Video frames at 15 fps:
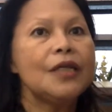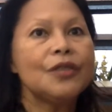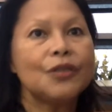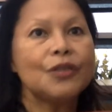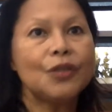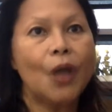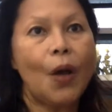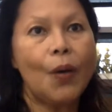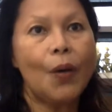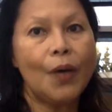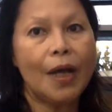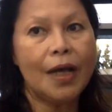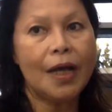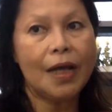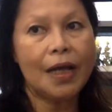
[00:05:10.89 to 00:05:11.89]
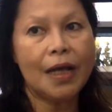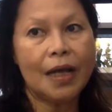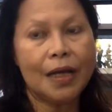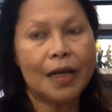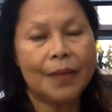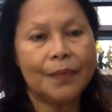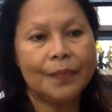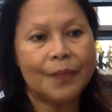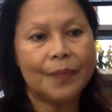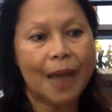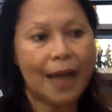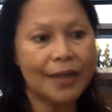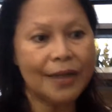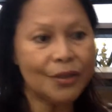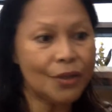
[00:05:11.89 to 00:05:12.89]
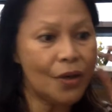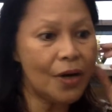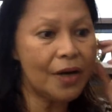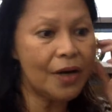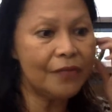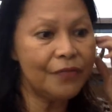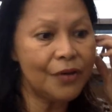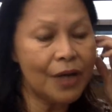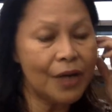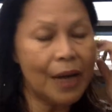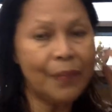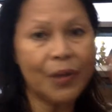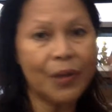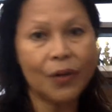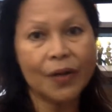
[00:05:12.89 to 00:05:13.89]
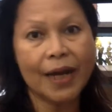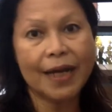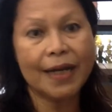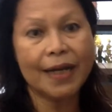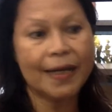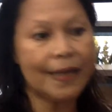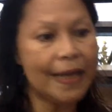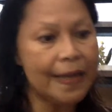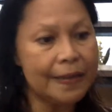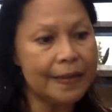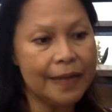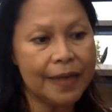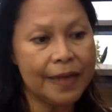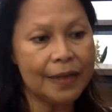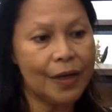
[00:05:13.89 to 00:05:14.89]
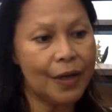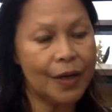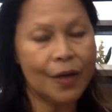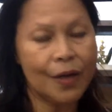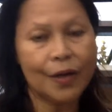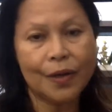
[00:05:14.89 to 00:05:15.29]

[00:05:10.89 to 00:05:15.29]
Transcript: So I saw her phone number already there and her